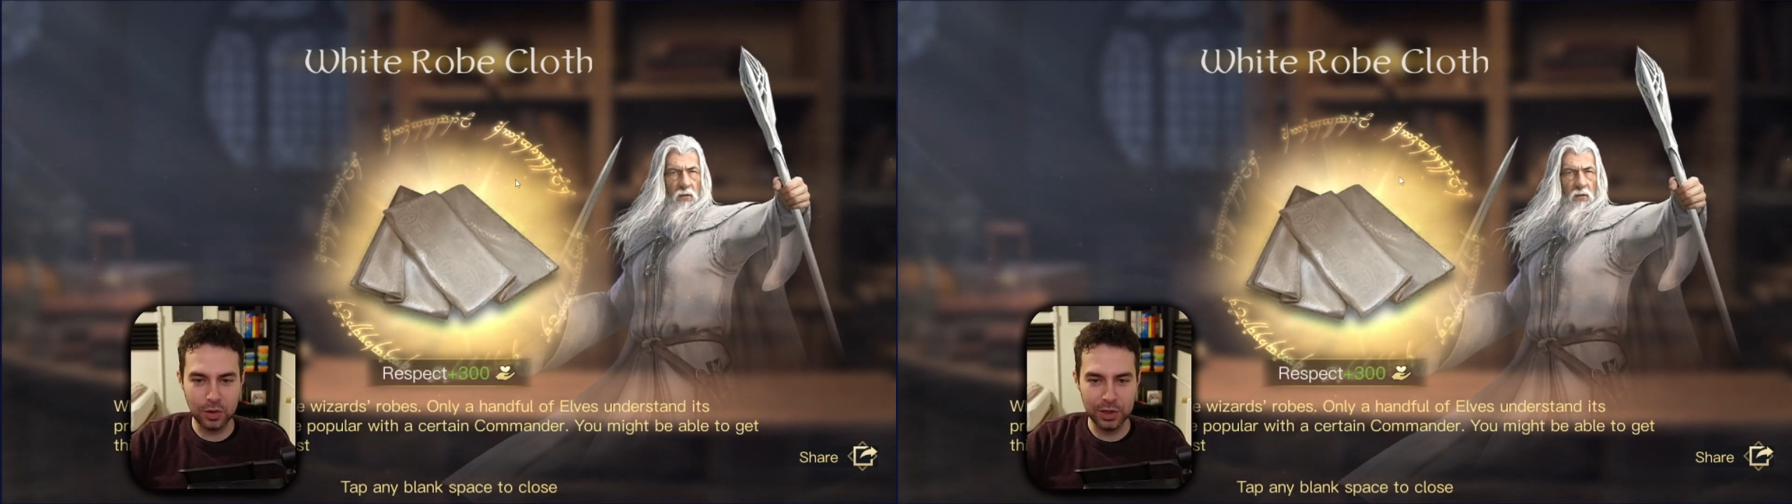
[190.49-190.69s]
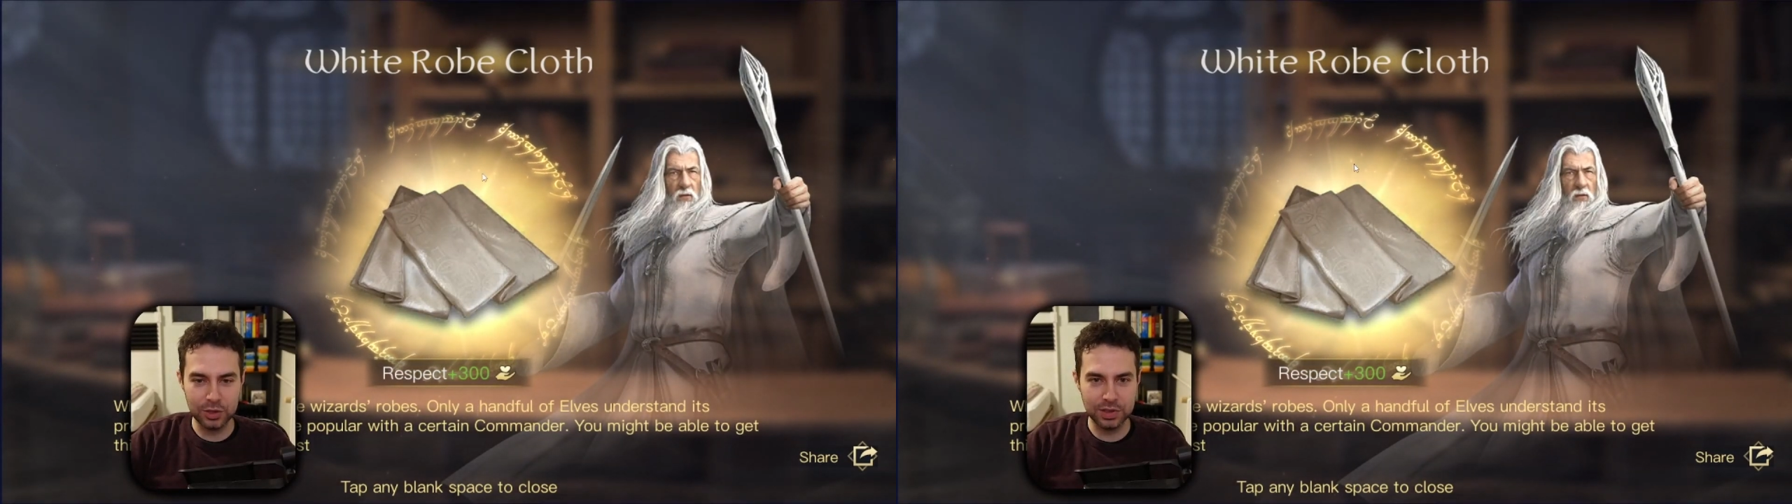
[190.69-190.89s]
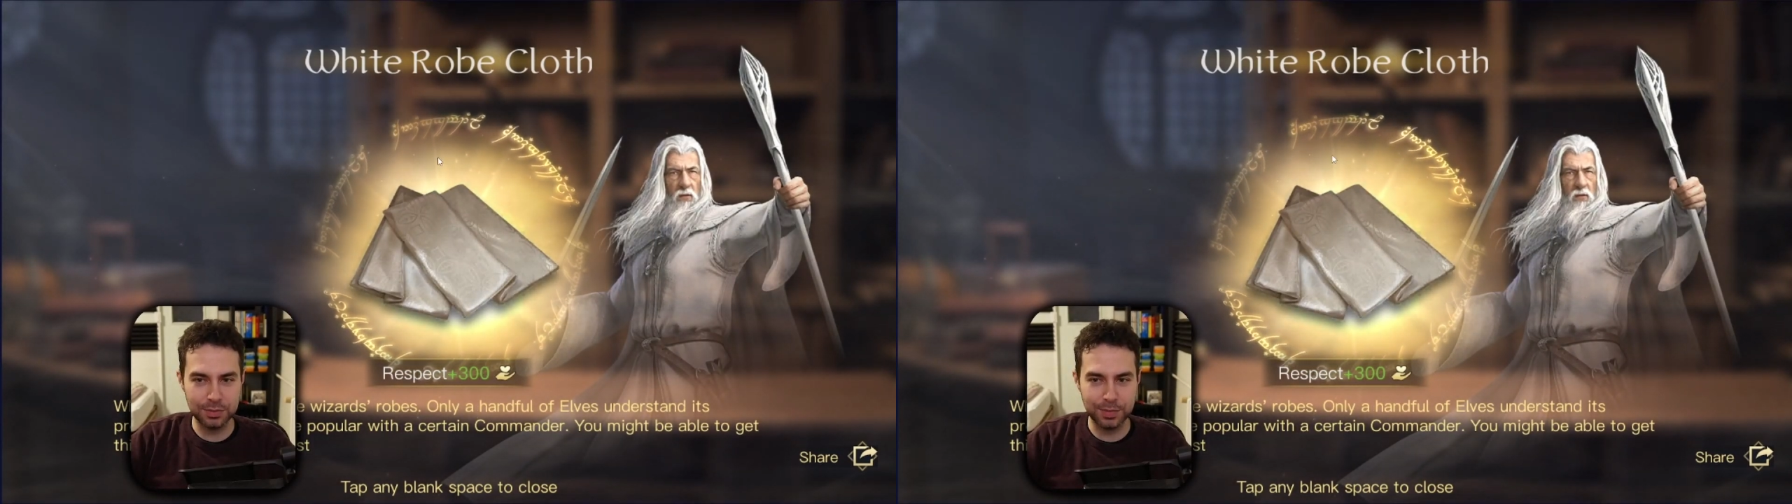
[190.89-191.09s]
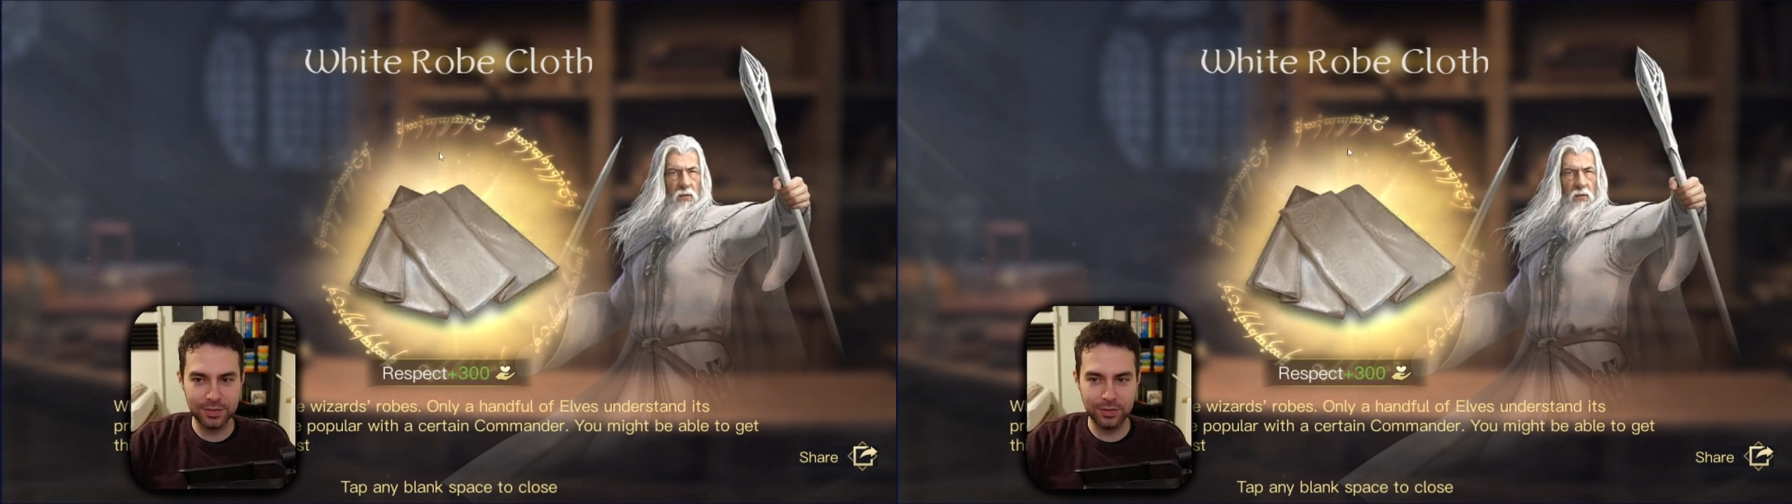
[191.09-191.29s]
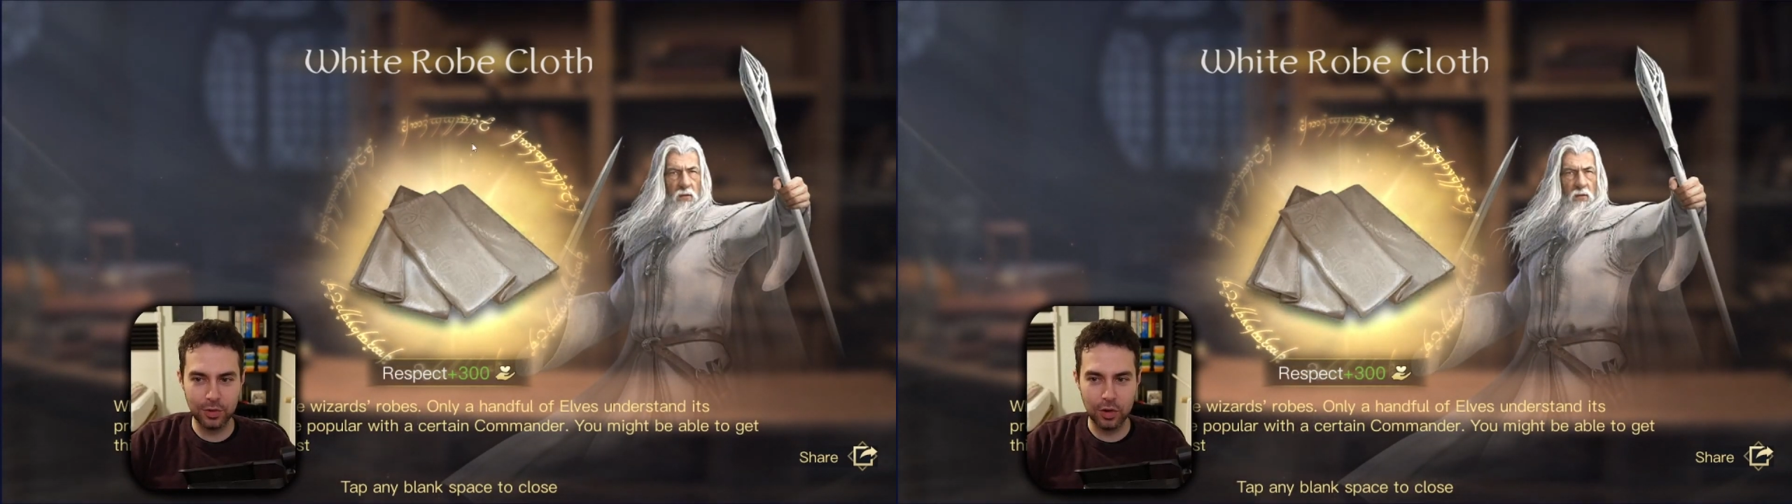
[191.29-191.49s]
much respect
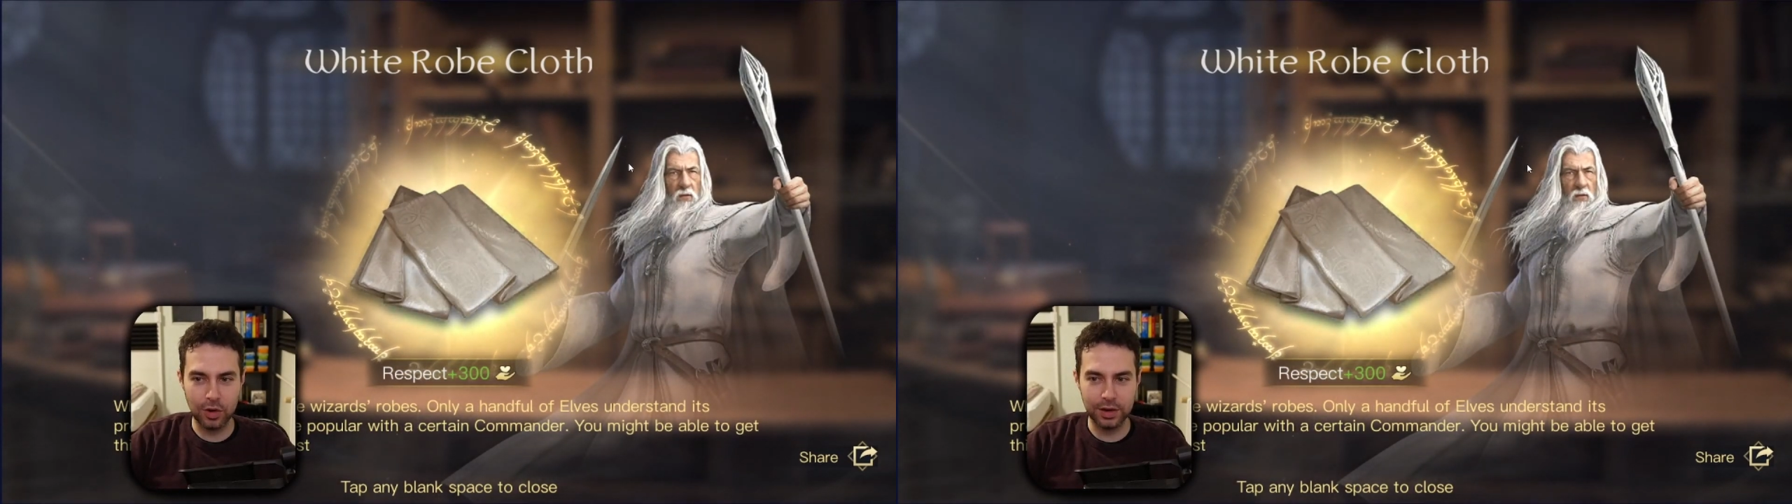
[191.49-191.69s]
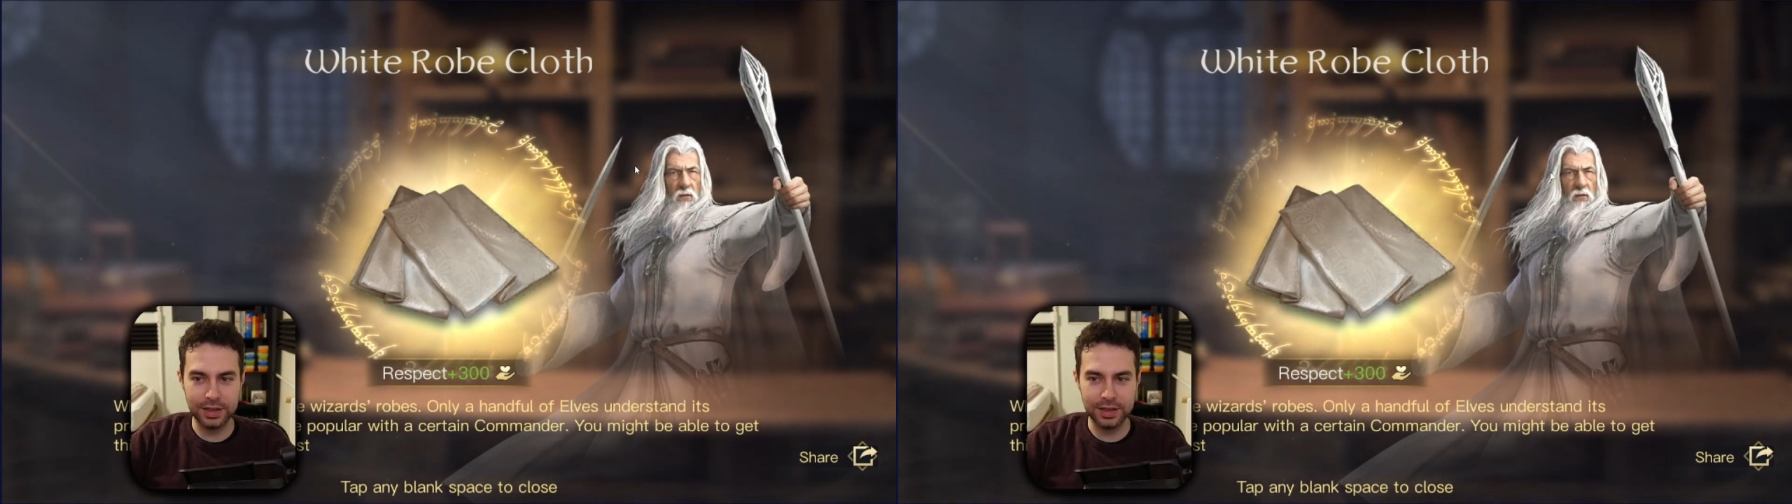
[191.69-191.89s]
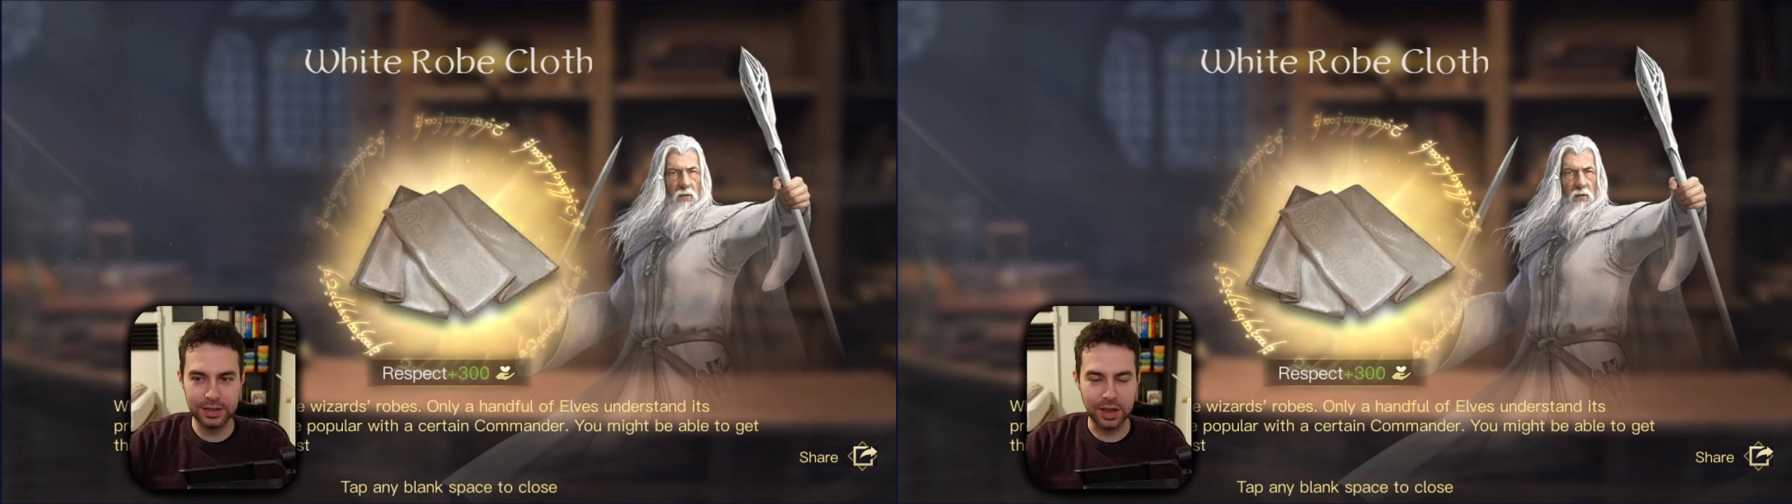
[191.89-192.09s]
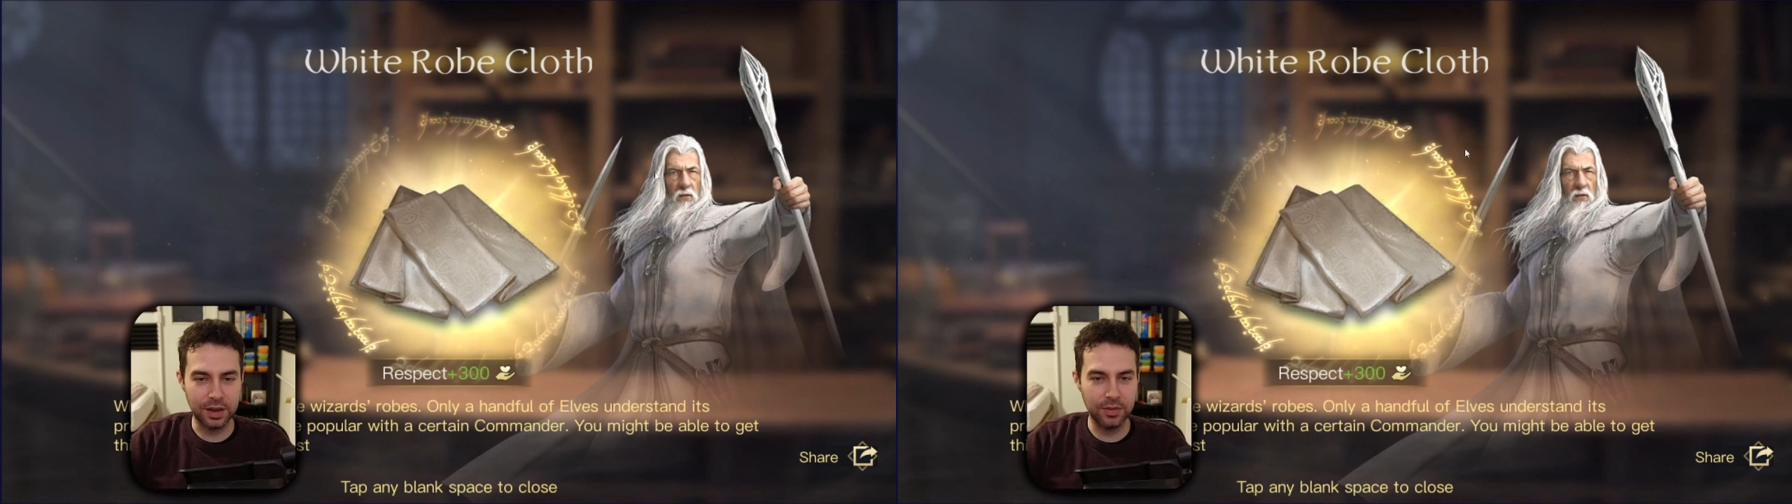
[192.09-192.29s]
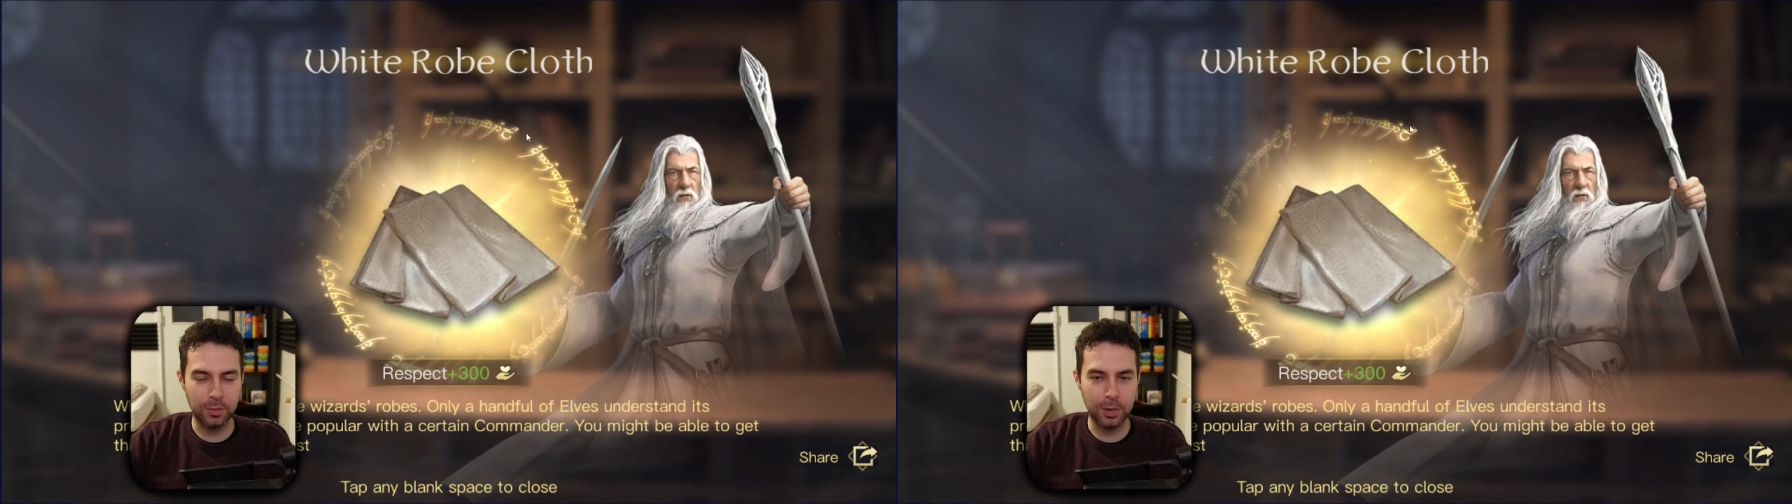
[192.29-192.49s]
for
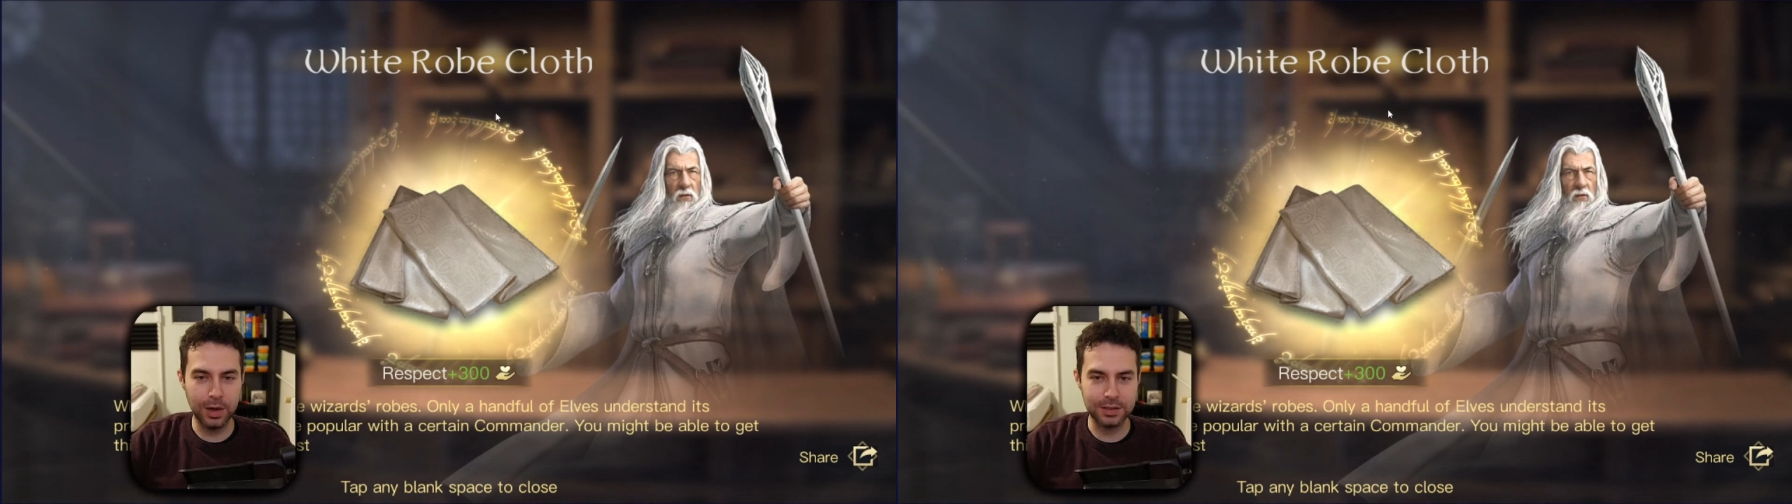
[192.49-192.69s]
Gandalf the White.